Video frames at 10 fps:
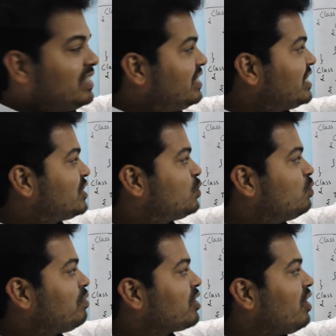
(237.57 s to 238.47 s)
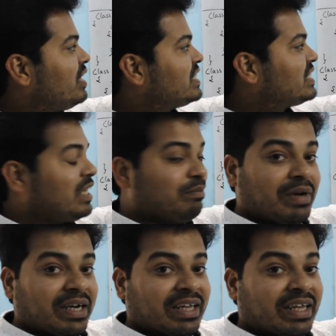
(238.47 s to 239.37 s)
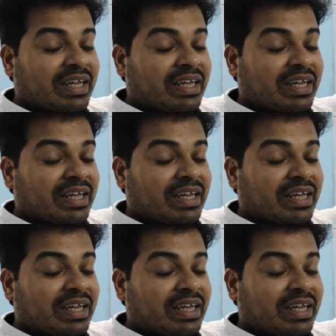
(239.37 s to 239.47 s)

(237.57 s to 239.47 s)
the supercalling statement